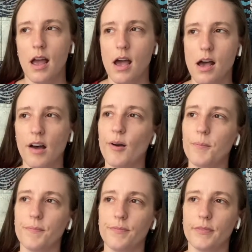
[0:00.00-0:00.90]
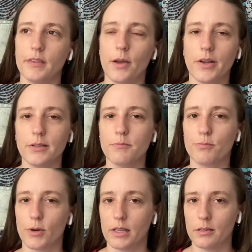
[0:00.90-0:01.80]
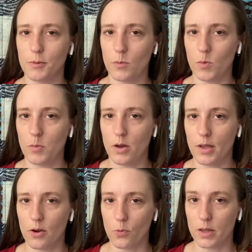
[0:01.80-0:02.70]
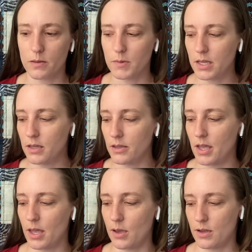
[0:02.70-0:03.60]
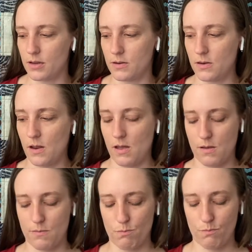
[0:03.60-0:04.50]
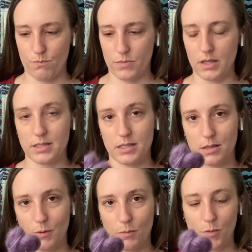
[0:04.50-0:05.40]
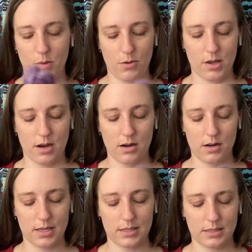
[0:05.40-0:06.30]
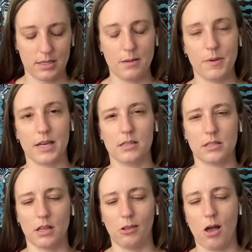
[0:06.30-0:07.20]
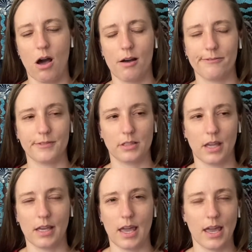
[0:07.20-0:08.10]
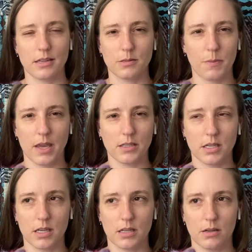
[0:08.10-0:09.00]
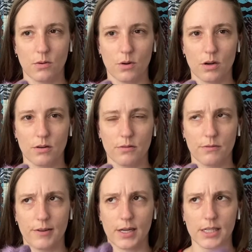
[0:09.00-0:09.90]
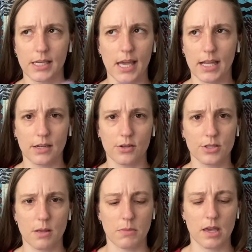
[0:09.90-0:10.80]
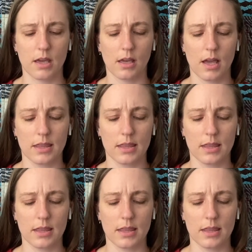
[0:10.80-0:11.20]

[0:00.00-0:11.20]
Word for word: Um, now I didn't bring the purple mohair with me and um, this is the purple mohair. It's Knitpicks Aloft, like hand painted or variegated or something.